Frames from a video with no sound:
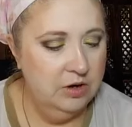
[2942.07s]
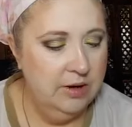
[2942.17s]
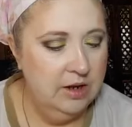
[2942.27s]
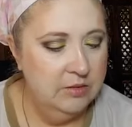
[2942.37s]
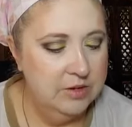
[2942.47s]
a
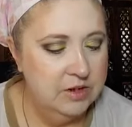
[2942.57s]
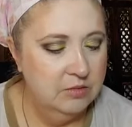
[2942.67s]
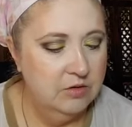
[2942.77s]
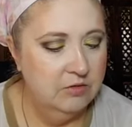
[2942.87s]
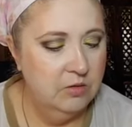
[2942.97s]
gray
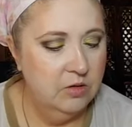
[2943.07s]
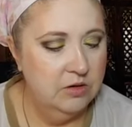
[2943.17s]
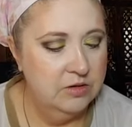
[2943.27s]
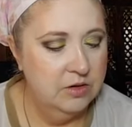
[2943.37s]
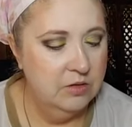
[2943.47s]
lipstick before,
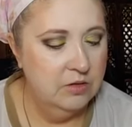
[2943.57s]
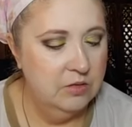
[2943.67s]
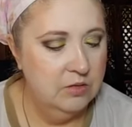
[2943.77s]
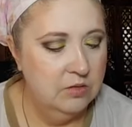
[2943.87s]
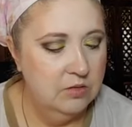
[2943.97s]

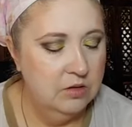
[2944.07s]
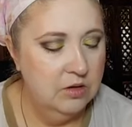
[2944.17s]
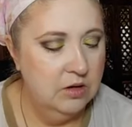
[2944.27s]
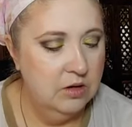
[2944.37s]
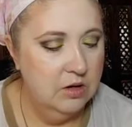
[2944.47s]
so,
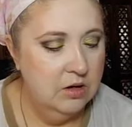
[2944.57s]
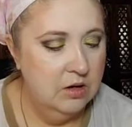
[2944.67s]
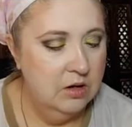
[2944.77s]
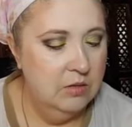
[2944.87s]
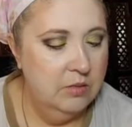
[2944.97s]

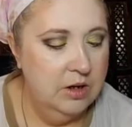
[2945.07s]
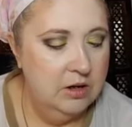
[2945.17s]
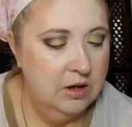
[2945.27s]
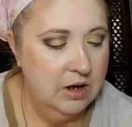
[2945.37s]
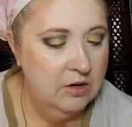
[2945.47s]

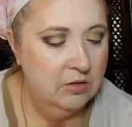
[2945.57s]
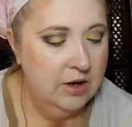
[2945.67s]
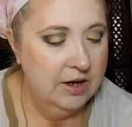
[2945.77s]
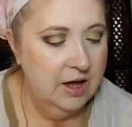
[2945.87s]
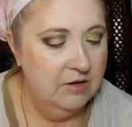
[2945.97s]
but I don't
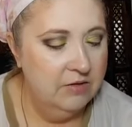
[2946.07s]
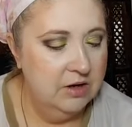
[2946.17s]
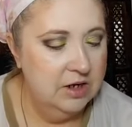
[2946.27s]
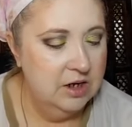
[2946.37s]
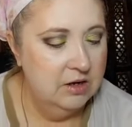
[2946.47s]
like Kat
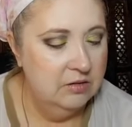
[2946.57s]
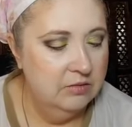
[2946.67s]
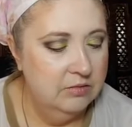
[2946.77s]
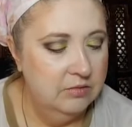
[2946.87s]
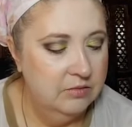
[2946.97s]
Von D,
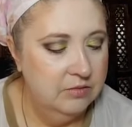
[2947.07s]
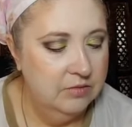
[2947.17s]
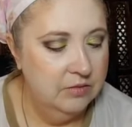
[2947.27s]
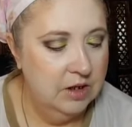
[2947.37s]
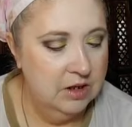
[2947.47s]

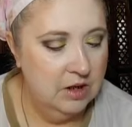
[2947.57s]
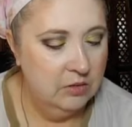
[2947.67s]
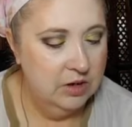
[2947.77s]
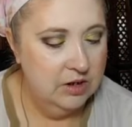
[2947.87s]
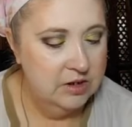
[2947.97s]
and that
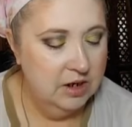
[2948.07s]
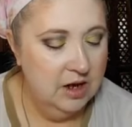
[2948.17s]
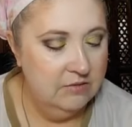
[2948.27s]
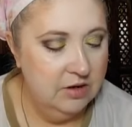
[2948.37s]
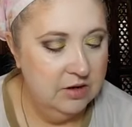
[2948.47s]
one is a
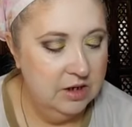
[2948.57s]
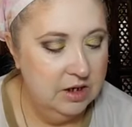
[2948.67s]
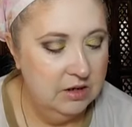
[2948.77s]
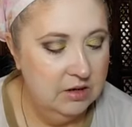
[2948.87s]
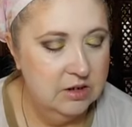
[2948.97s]
Kat Von
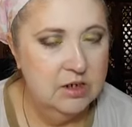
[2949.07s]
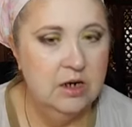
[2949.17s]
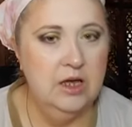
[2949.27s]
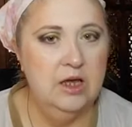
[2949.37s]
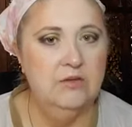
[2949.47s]
D. It's not
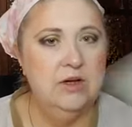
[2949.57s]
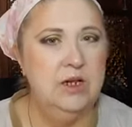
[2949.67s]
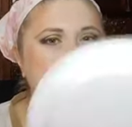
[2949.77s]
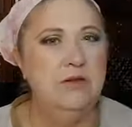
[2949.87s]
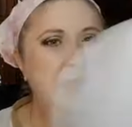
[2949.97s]
a
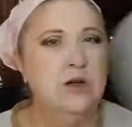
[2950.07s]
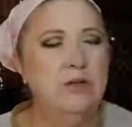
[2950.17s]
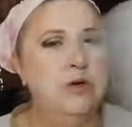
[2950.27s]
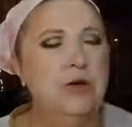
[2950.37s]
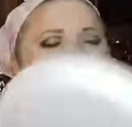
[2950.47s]
KVD Vegan
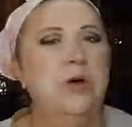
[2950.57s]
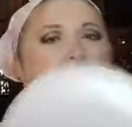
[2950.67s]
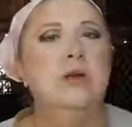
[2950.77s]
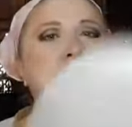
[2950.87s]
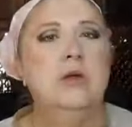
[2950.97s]
Beauty one.